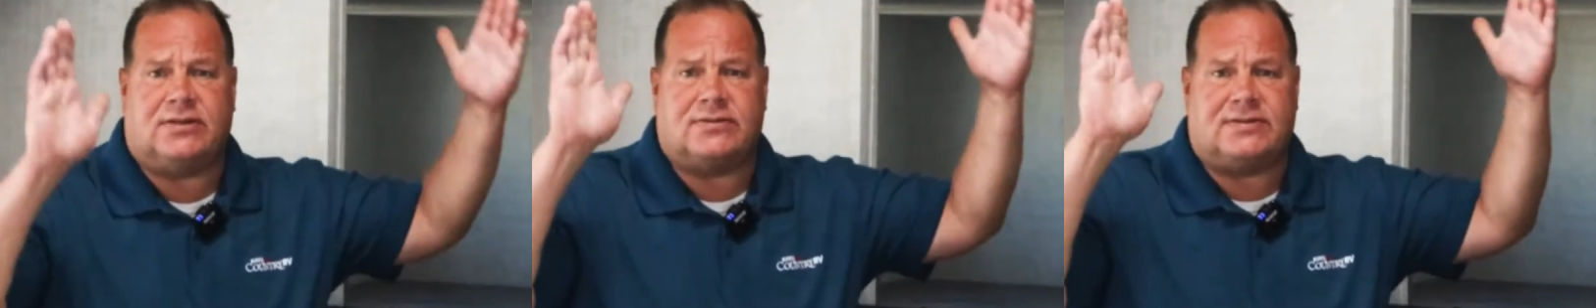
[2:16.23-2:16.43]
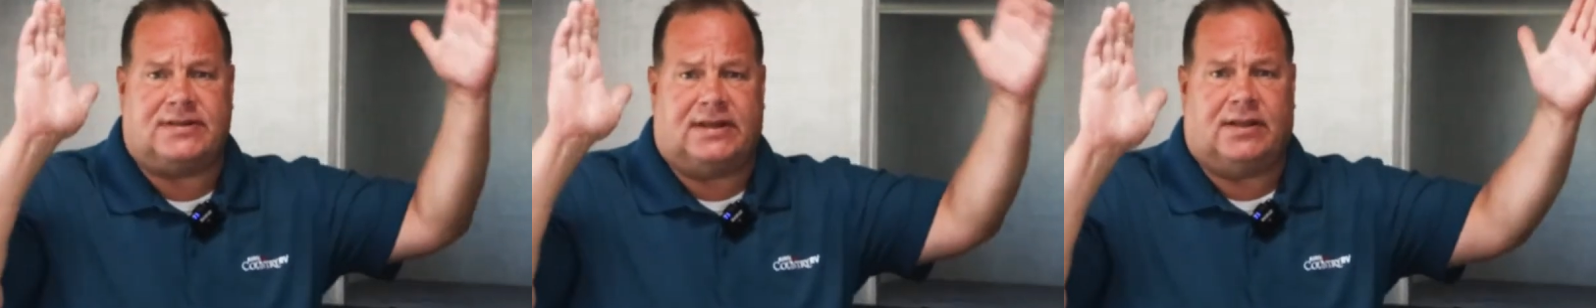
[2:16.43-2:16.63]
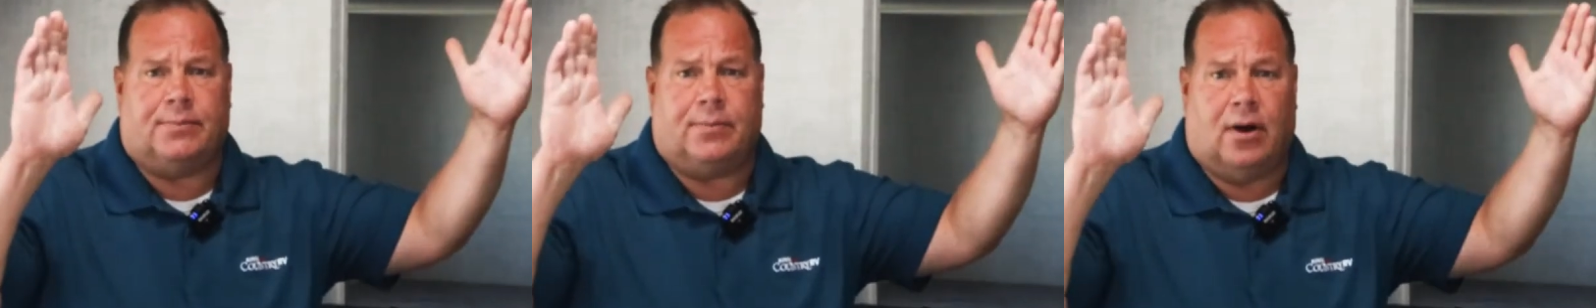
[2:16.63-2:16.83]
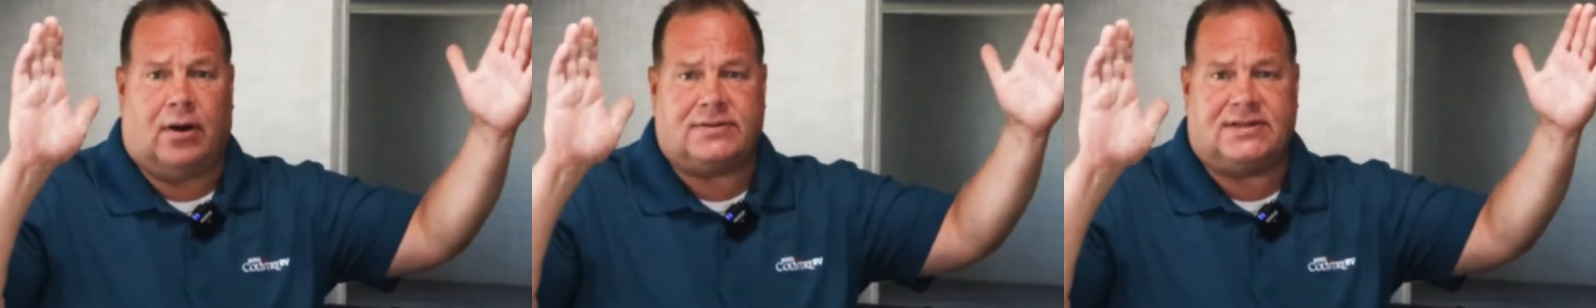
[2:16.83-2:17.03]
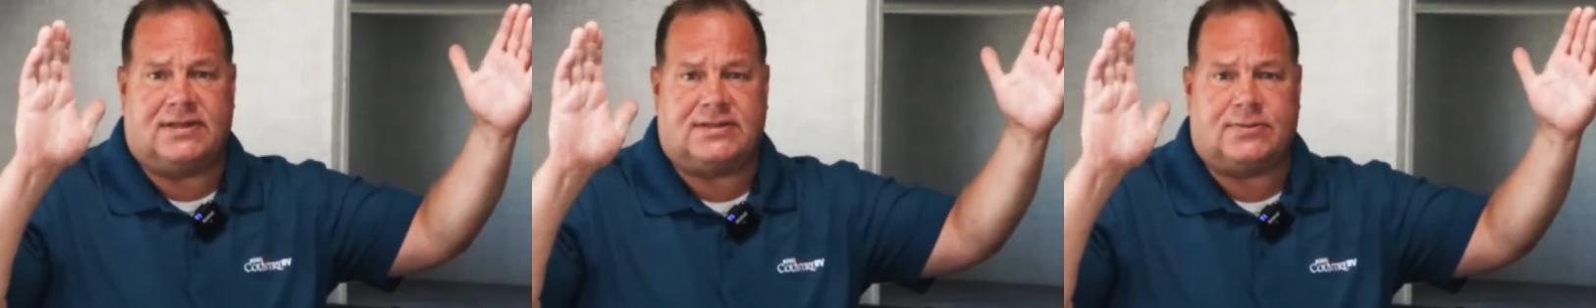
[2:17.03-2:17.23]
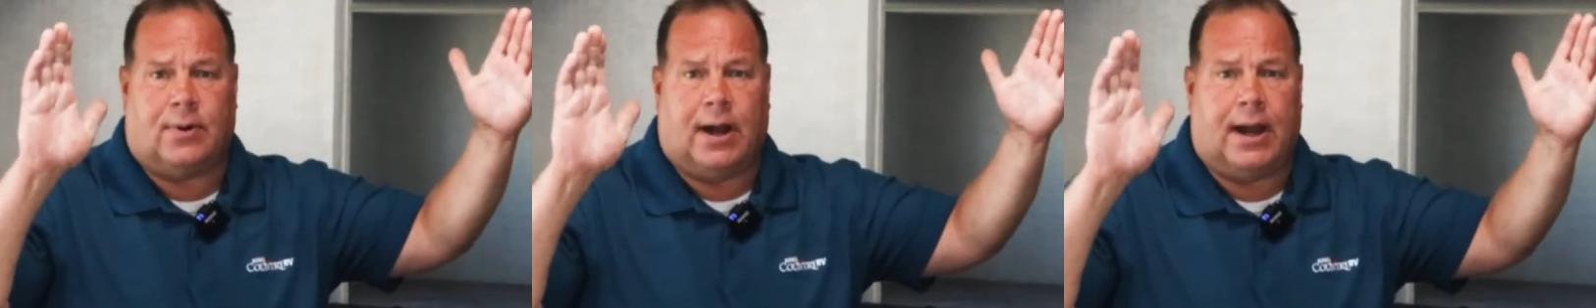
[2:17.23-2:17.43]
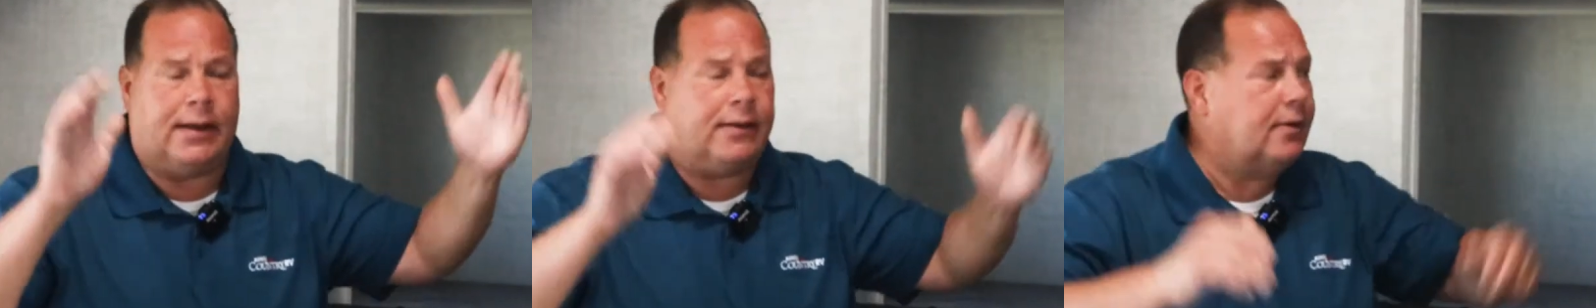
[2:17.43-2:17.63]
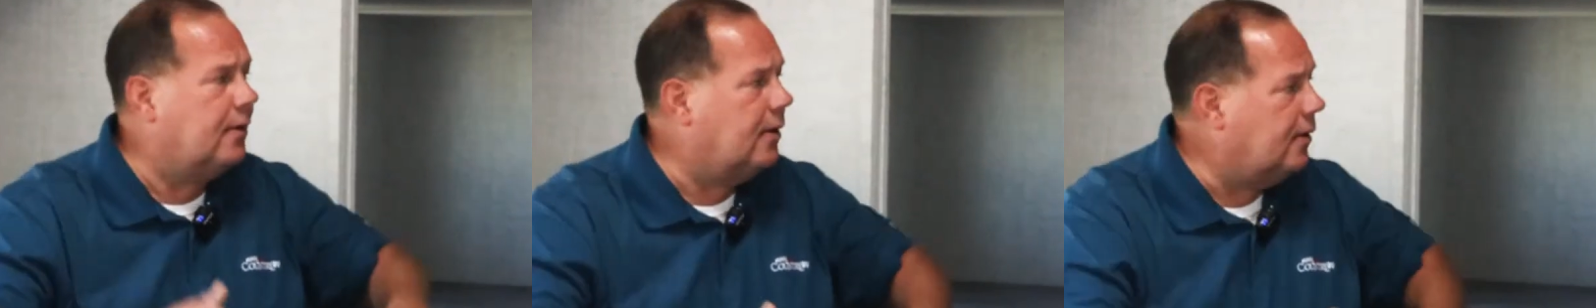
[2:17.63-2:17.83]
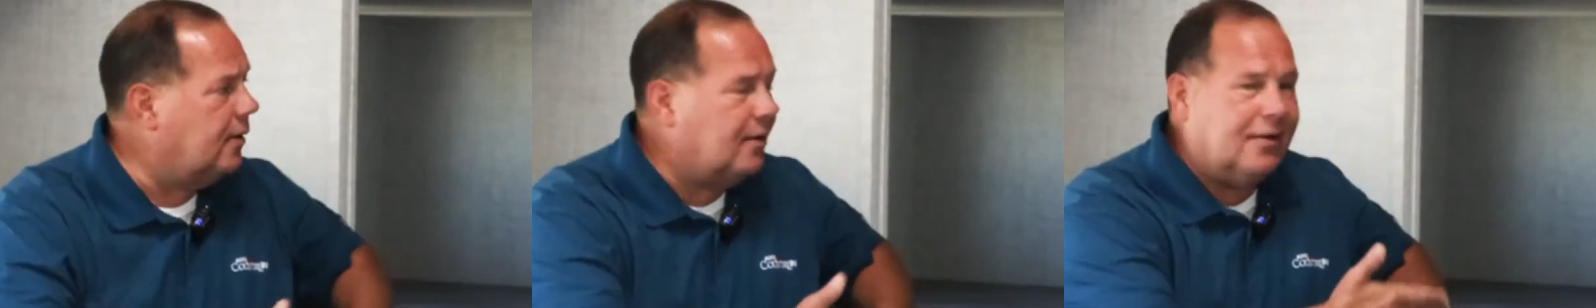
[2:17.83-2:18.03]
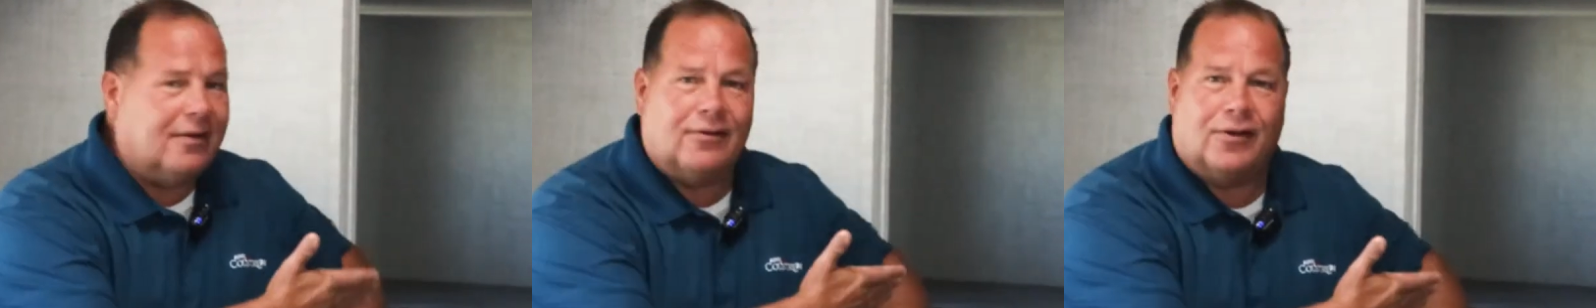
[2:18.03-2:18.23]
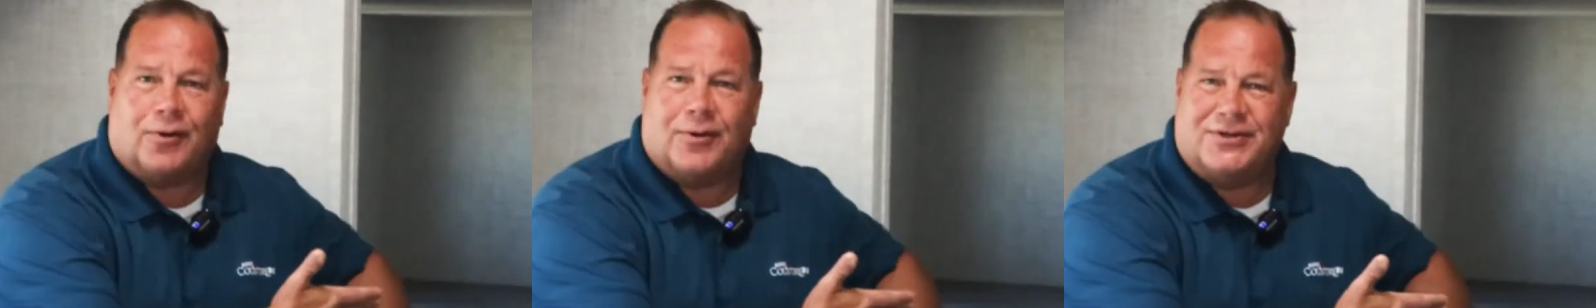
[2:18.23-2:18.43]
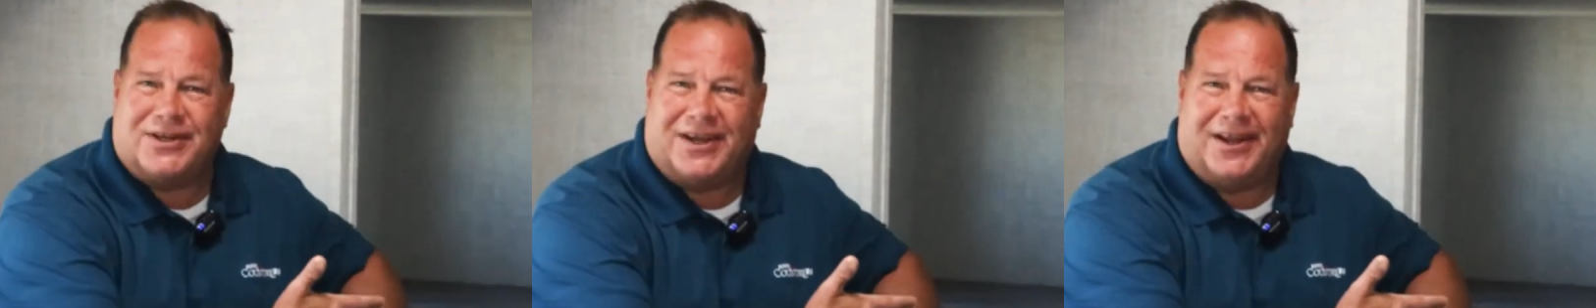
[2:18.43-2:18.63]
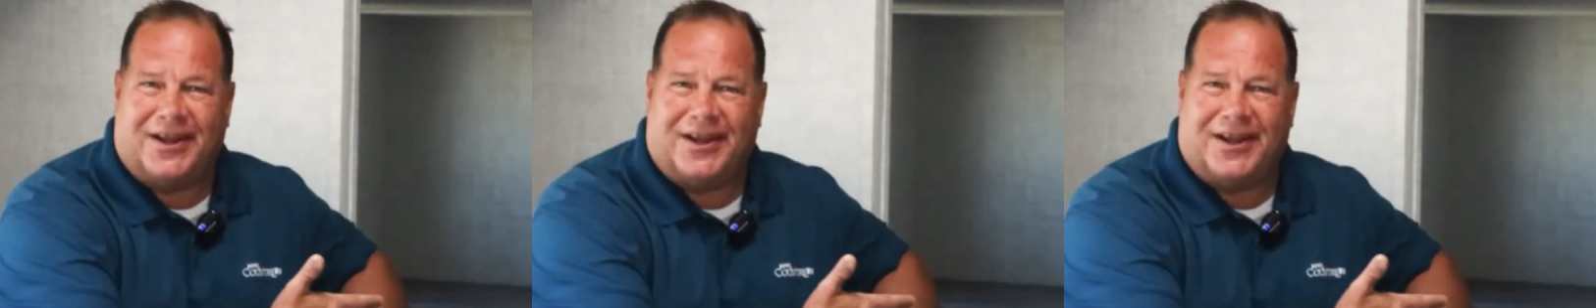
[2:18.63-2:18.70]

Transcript: you'll see the bunks this wide. Look what you